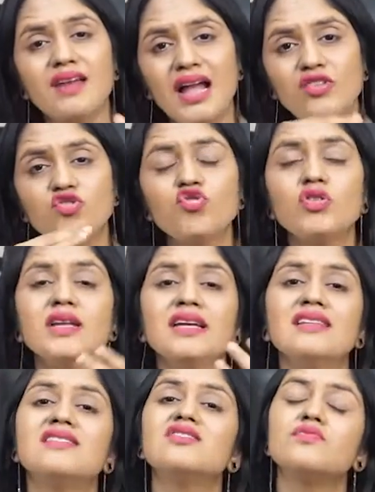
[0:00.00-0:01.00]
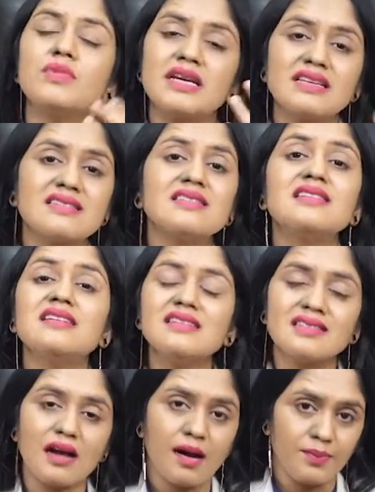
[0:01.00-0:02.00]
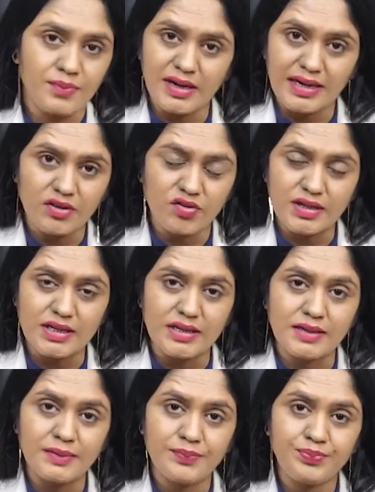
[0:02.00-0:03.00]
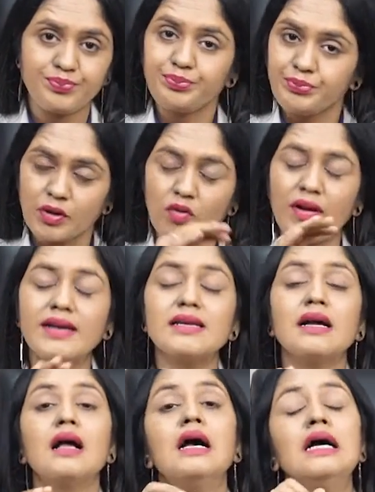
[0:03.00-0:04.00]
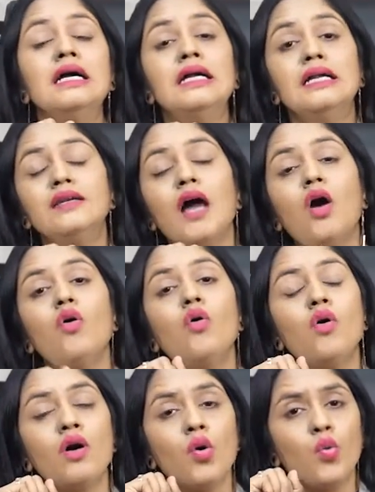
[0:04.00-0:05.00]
then gradually this medicine is up titrated. Right? Now,